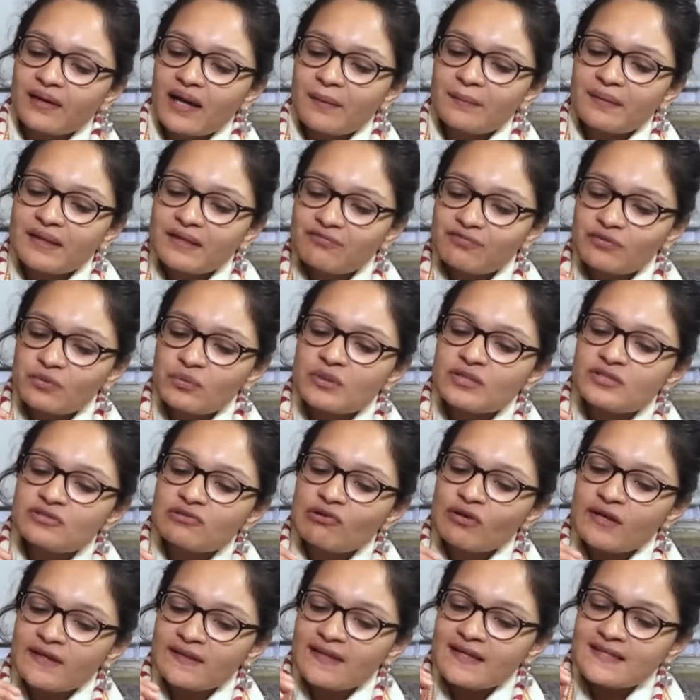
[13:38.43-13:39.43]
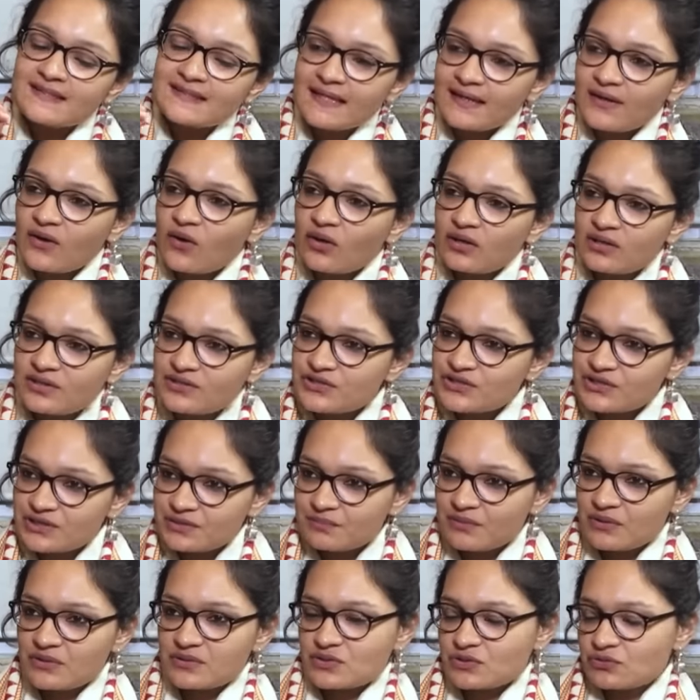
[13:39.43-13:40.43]
I mean, if you were to look at their psychology,
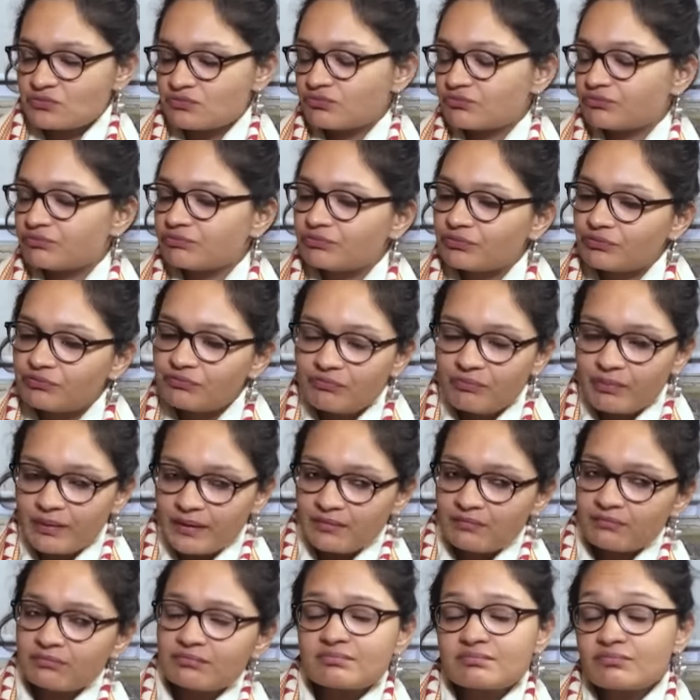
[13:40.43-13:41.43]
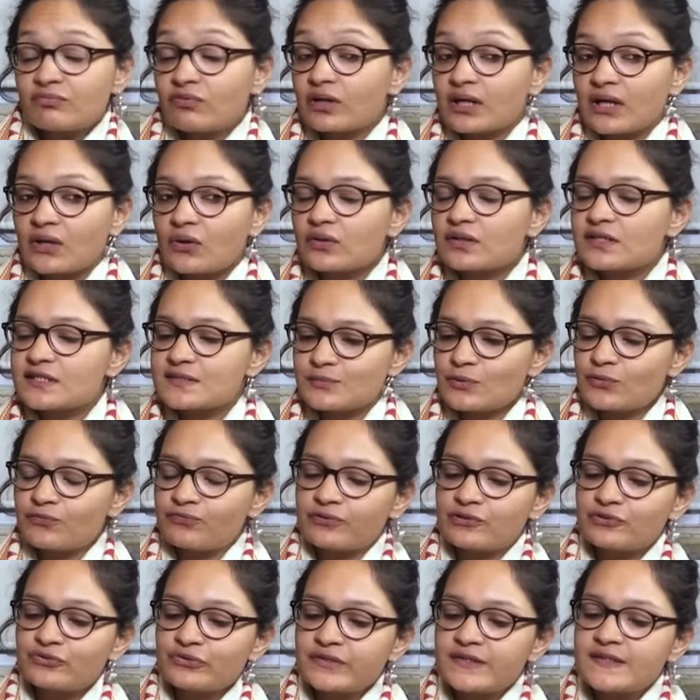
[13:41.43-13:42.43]
because you've you've been working on this book
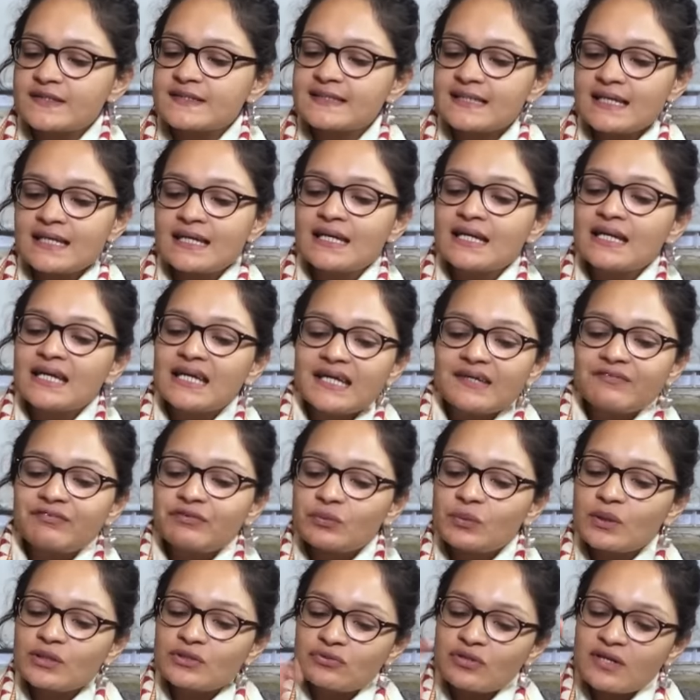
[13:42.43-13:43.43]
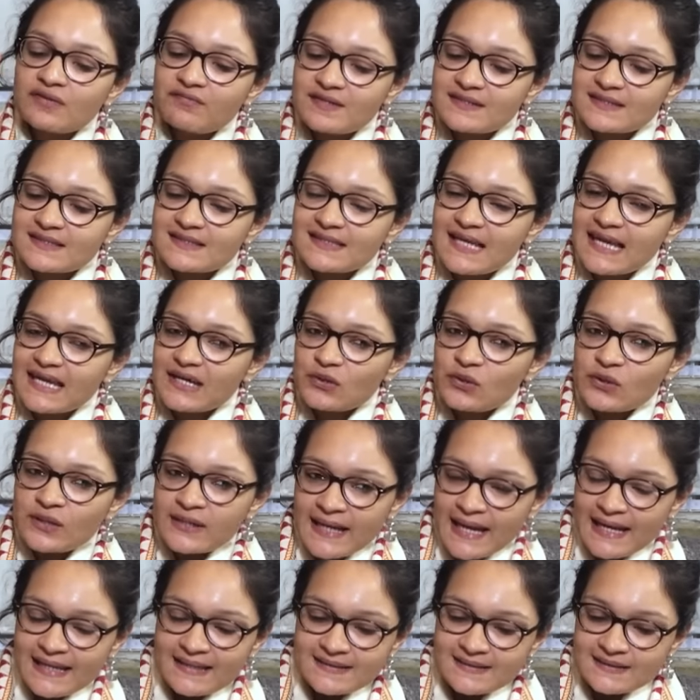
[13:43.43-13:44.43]
for two years, if you were to give us a
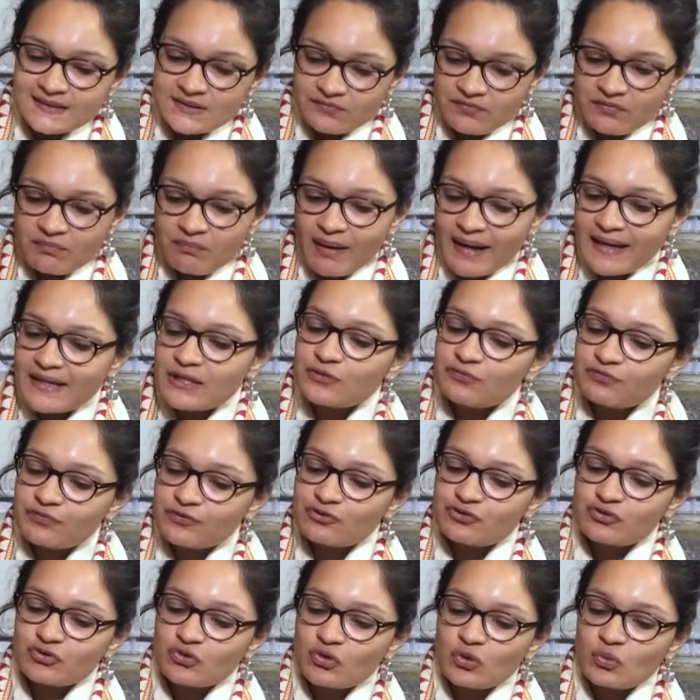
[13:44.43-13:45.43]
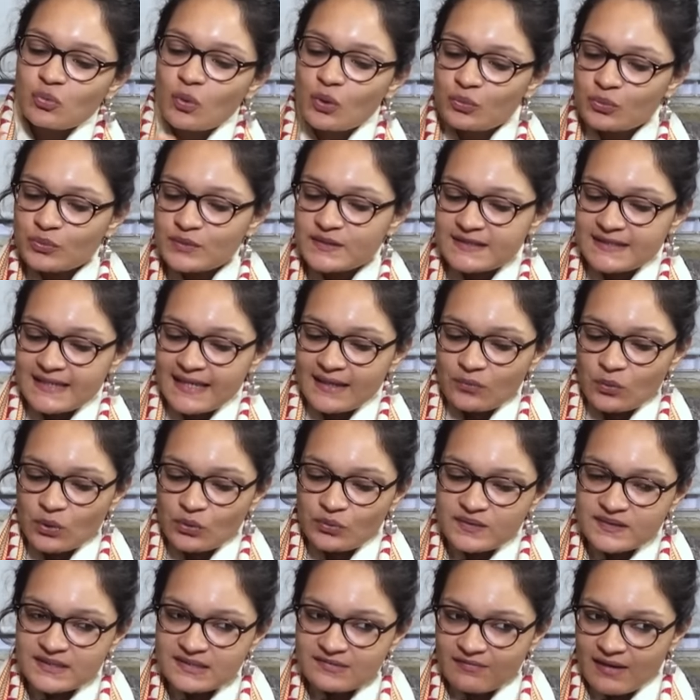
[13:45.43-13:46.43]
psychoanalysis of the mind of a troll, what was like, what
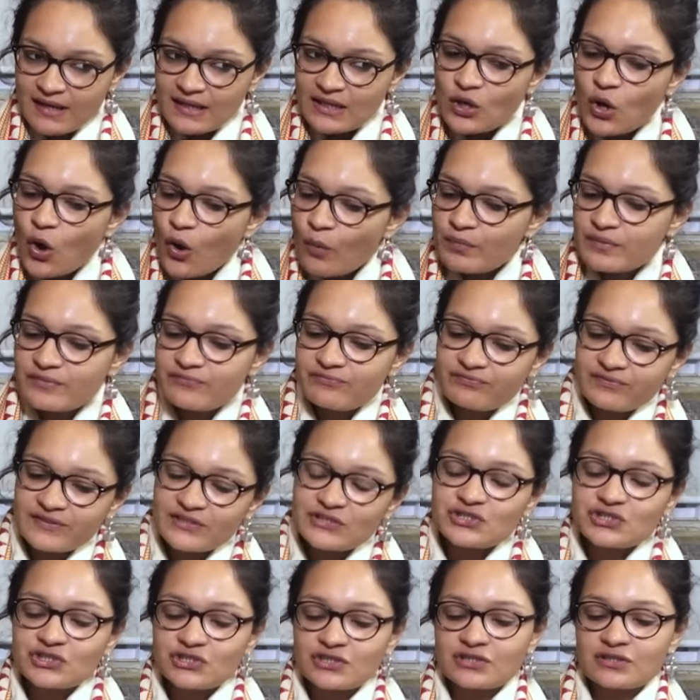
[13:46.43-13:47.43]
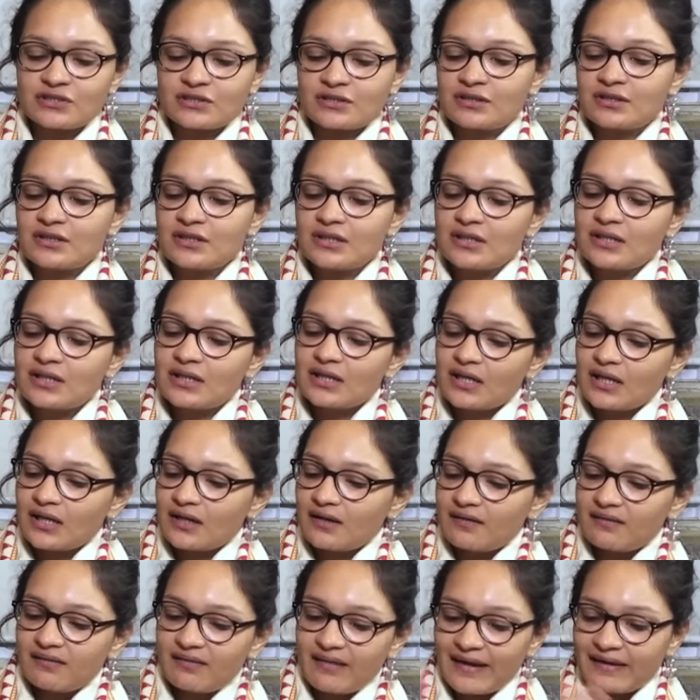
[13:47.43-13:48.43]
was the one common feature
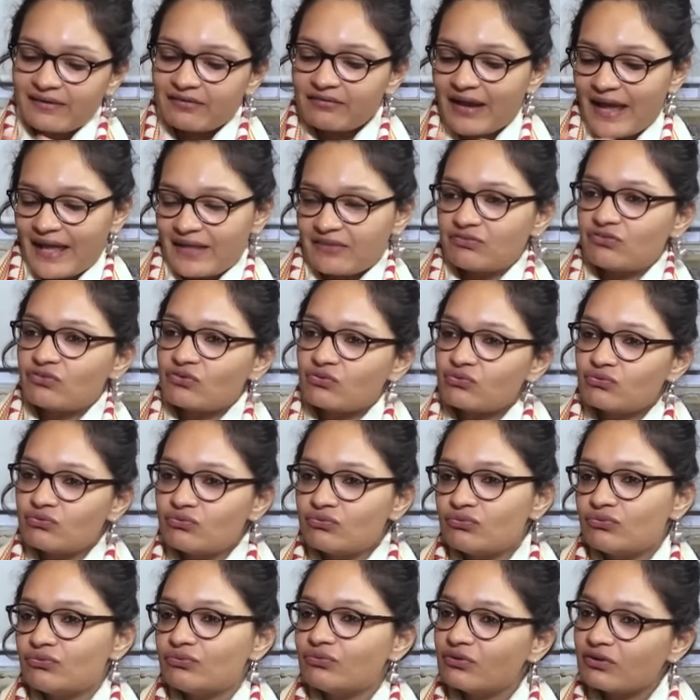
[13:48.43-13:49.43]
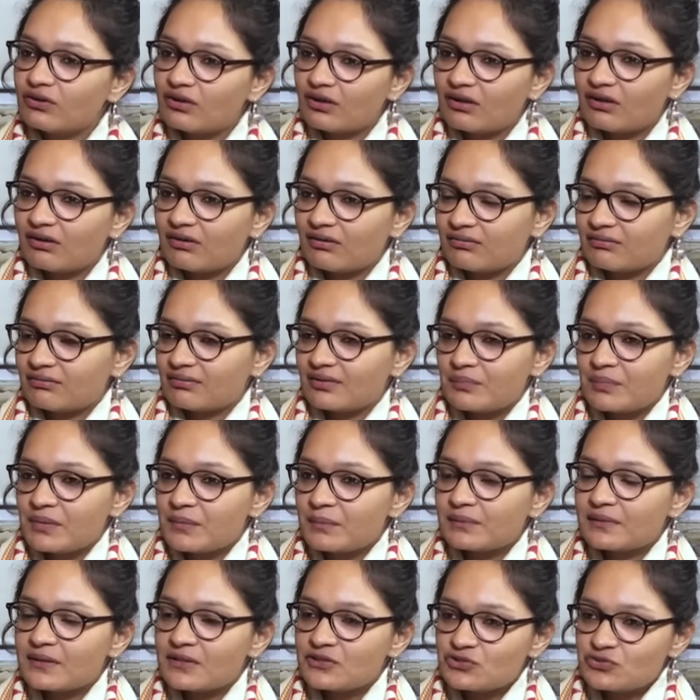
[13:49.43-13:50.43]
uh, that ran through uh, the
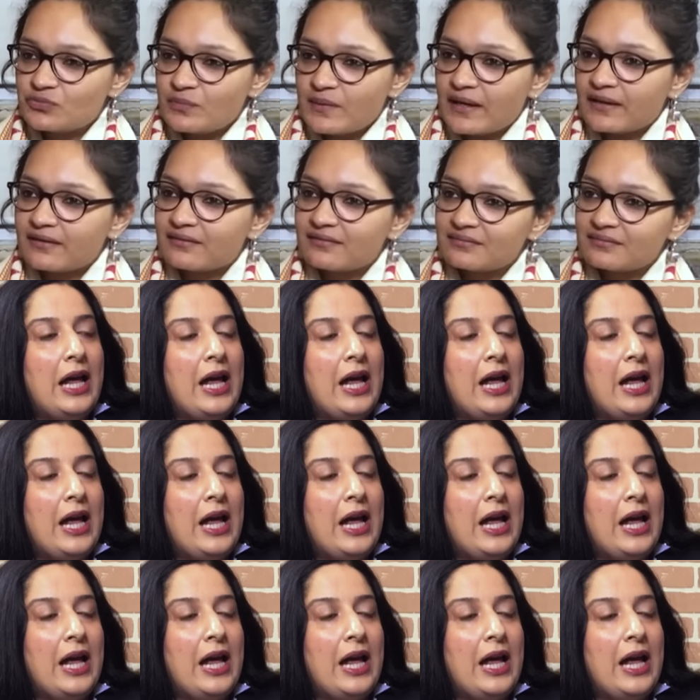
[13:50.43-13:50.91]
people that you met?